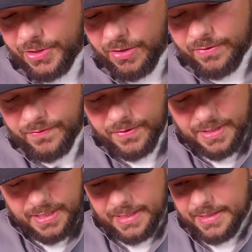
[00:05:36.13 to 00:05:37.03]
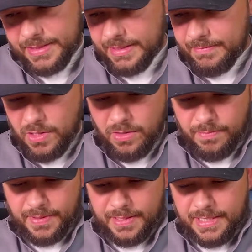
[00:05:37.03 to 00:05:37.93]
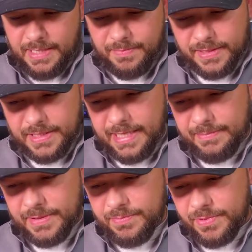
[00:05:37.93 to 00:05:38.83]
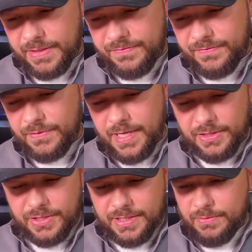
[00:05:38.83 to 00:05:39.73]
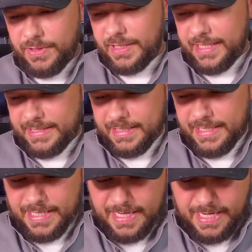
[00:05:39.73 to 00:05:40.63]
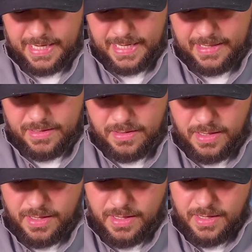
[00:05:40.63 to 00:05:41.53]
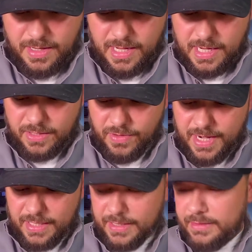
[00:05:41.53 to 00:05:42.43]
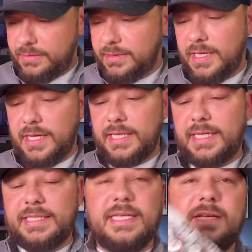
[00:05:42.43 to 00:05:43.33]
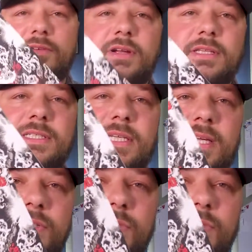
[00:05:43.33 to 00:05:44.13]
stoked for this. I'm hoping to keep these copies pretty fresh because I would like to get a grade on. I'd like to get a grade on these. Got